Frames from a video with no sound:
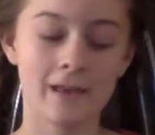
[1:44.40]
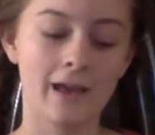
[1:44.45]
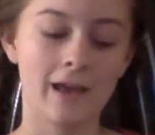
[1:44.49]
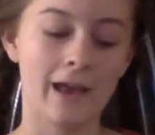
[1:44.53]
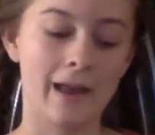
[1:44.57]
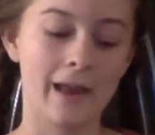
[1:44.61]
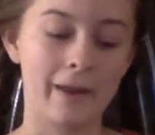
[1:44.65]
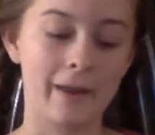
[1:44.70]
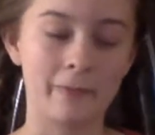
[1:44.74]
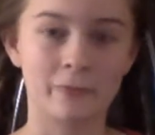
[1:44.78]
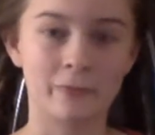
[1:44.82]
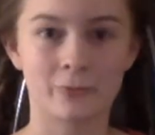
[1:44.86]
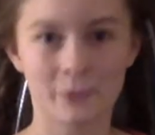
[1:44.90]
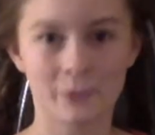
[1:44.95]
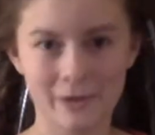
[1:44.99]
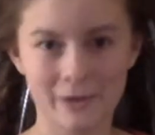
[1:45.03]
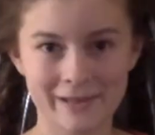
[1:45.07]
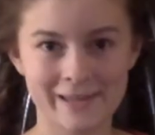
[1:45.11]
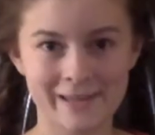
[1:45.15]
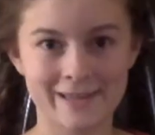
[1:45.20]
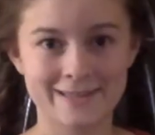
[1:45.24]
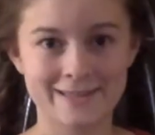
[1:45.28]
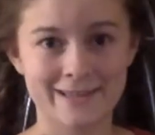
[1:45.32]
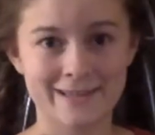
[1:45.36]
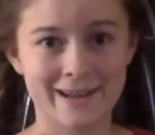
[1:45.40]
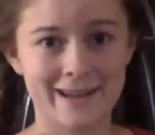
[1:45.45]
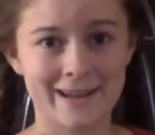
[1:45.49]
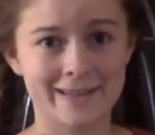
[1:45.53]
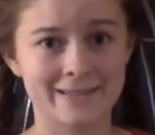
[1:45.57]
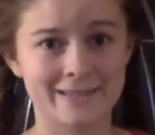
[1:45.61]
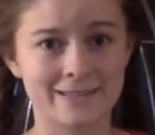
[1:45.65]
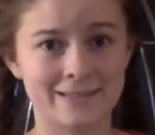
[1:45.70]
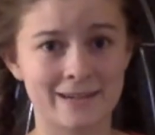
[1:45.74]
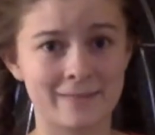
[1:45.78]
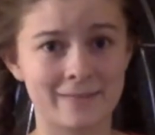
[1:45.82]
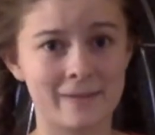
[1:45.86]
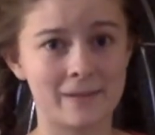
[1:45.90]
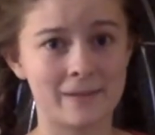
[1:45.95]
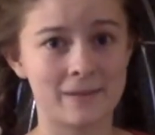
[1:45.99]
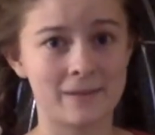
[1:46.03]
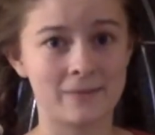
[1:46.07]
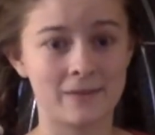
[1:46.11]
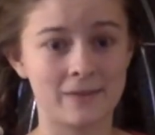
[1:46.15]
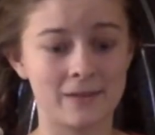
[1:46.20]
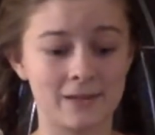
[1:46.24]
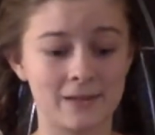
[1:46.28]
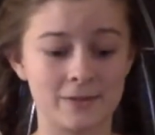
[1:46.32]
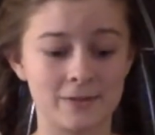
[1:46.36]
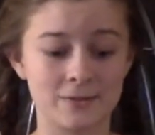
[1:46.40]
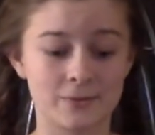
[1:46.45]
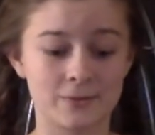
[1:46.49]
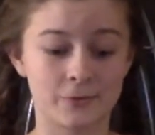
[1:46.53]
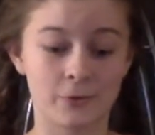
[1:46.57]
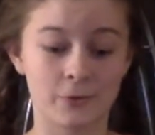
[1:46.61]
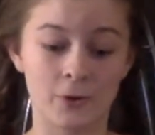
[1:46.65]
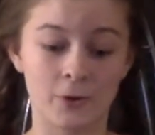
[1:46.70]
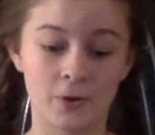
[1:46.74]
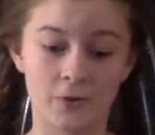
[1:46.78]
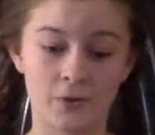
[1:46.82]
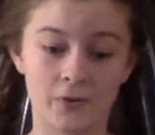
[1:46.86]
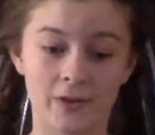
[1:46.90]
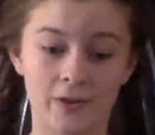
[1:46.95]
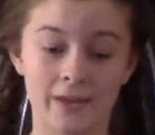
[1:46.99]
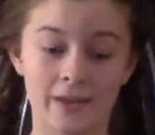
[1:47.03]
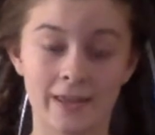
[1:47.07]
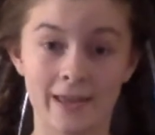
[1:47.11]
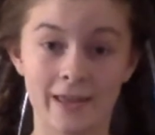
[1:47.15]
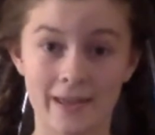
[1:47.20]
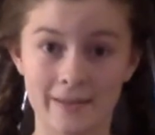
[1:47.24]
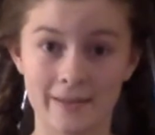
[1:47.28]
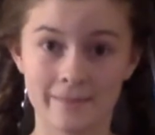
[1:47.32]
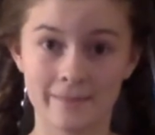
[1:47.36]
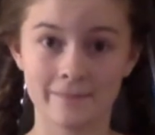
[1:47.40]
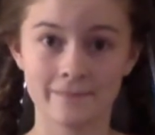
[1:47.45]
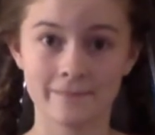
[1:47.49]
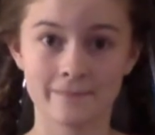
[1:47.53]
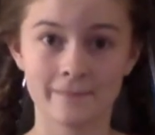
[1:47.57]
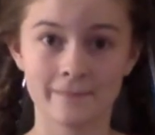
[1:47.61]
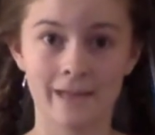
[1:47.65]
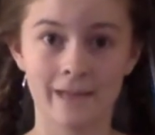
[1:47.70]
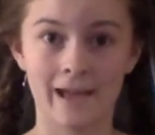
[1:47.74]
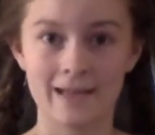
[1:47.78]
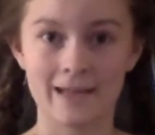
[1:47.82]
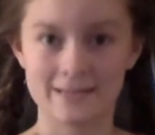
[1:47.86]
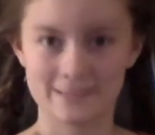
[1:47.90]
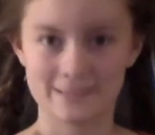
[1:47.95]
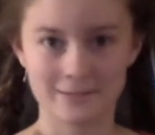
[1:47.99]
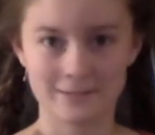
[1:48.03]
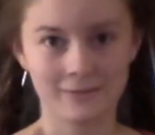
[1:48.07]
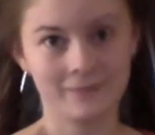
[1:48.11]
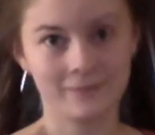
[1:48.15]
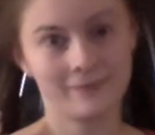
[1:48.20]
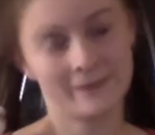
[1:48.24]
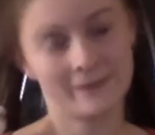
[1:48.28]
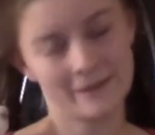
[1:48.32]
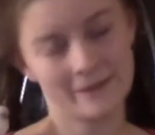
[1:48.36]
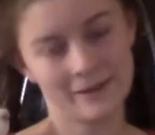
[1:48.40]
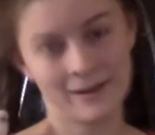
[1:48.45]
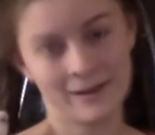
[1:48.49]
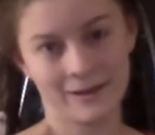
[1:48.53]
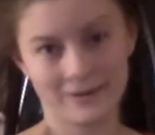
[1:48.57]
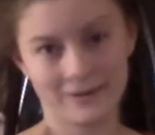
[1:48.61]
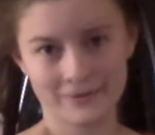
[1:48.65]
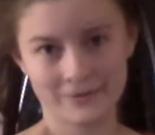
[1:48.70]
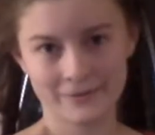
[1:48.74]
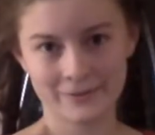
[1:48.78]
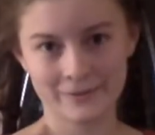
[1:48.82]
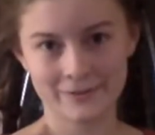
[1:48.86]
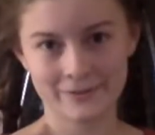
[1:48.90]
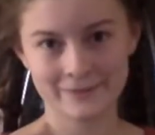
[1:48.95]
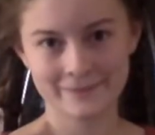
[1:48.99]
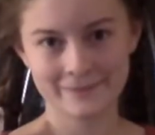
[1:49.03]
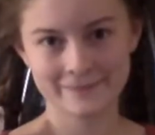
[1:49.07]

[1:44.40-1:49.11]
and I'm really excited to start making videos for Orville again as your videographer.